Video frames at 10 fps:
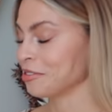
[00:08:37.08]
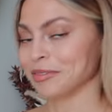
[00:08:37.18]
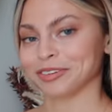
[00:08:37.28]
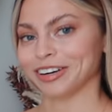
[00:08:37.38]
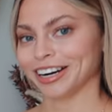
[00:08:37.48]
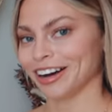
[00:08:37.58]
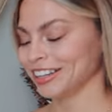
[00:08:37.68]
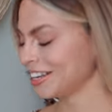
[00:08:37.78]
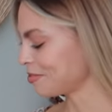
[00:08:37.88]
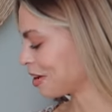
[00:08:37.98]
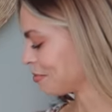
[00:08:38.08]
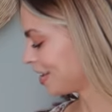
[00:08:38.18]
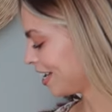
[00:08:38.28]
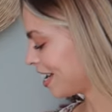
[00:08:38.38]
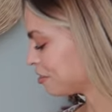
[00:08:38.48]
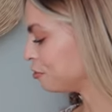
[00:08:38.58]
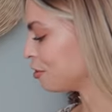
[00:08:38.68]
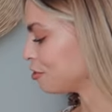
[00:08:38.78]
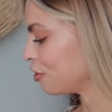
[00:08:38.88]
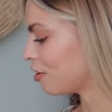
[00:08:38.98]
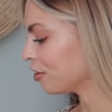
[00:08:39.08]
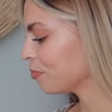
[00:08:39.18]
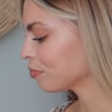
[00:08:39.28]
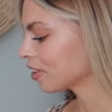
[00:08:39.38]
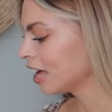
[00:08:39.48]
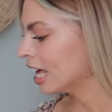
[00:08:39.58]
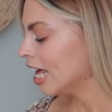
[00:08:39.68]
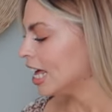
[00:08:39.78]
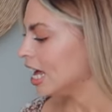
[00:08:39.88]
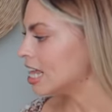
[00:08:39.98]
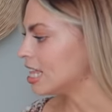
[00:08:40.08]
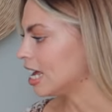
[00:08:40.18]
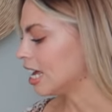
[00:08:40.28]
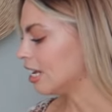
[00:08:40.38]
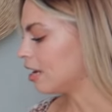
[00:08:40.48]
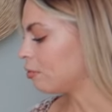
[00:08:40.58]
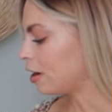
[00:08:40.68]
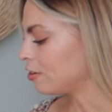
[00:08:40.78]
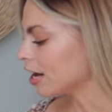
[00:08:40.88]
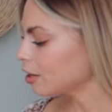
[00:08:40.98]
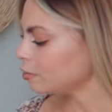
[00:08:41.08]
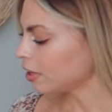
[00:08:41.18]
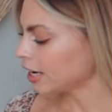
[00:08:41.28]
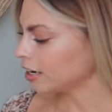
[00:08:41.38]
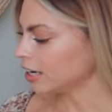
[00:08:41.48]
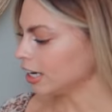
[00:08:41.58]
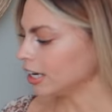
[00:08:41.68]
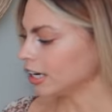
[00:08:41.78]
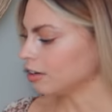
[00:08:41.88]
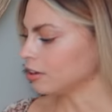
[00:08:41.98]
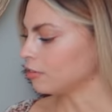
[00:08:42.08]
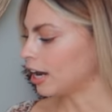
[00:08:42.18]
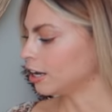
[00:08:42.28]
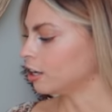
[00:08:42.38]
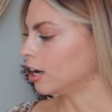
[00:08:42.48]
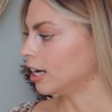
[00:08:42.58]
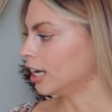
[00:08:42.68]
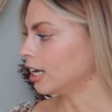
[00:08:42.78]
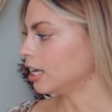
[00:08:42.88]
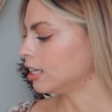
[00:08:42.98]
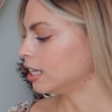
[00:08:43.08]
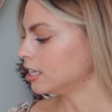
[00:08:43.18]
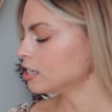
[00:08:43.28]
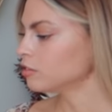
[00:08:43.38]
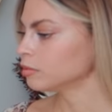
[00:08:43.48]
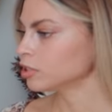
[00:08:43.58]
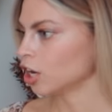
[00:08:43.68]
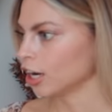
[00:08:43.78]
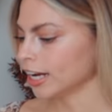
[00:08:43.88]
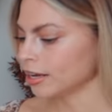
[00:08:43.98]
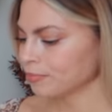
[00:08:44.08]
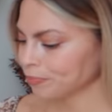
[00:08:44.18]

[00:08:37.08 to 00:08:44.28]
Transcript: remember where I got that, but I'm gonna guess Rose Forever. And then my record player here with the record on it. This is from Target.